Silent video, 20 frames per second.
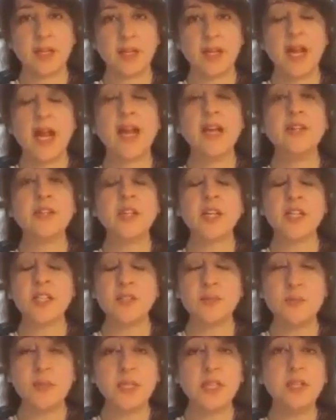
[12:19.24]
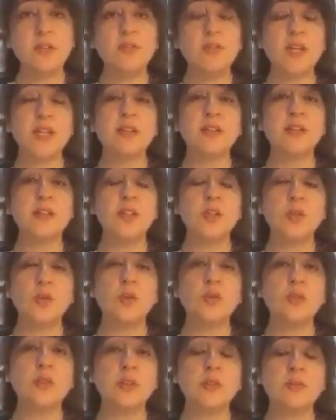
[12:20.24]
And trust me, when
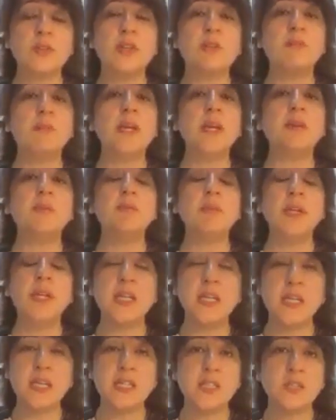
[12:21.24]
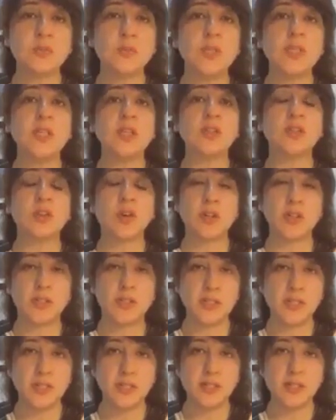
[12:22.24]
you somewhere make peace with the
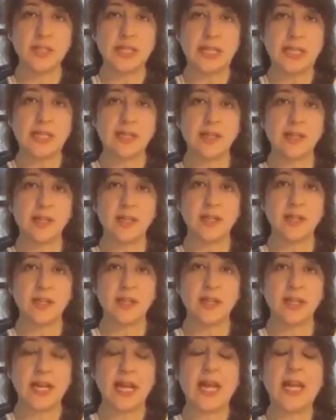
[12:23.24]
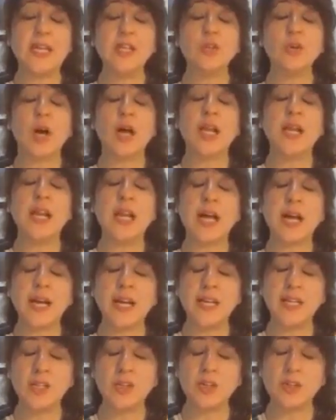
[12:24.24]
authority and you
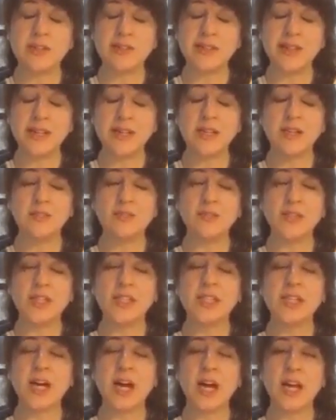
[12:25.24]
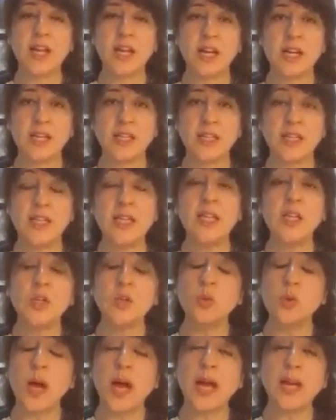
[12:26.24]
align yourself in the hierarchy,
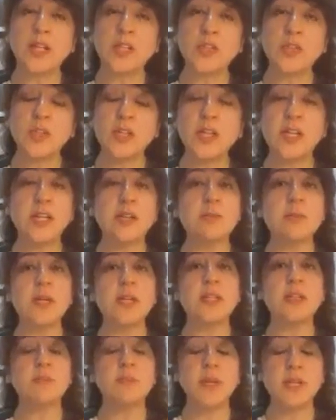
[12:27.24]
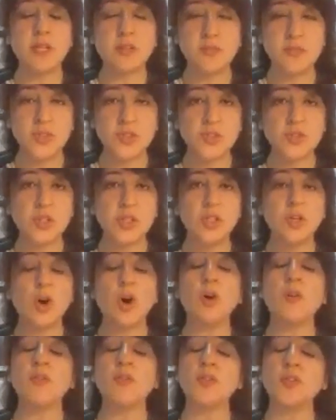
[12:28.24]
you actually remain the beneficiary
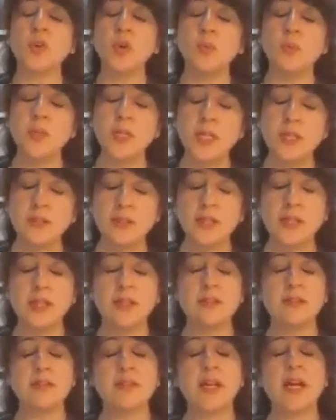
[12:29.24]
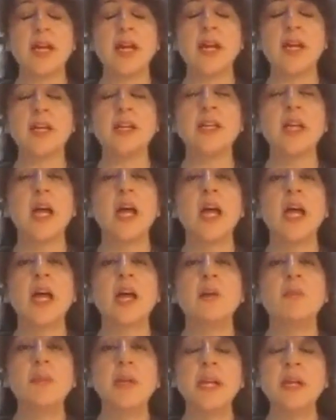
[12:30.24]
of so many things that
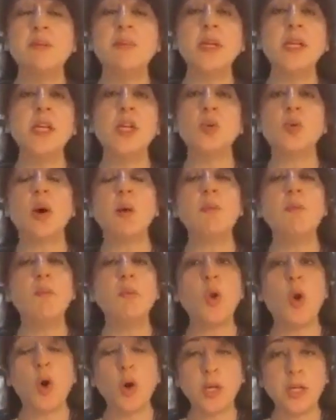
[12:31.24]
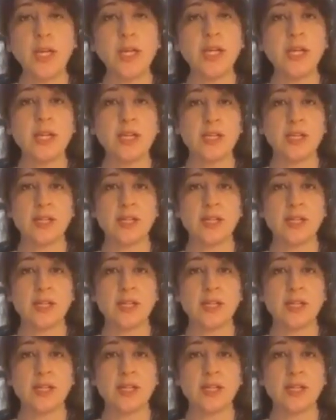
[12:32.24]
maybe you are blocking